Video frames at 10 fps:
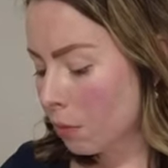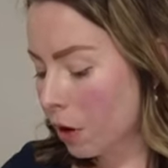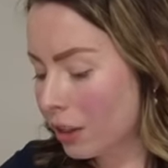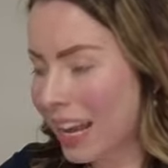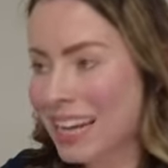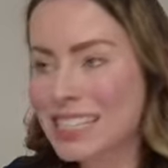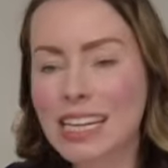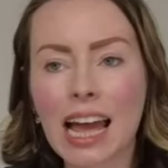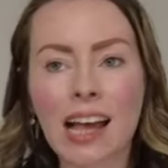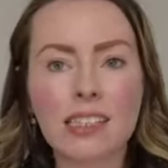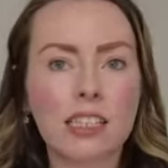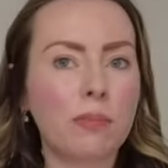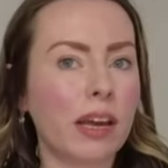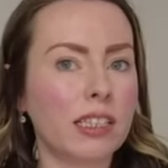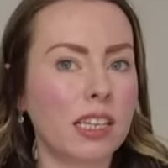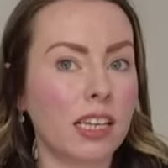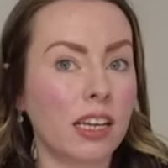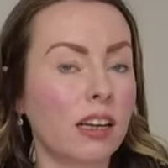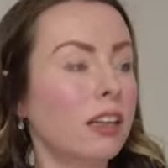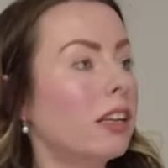But lactic acid bacteria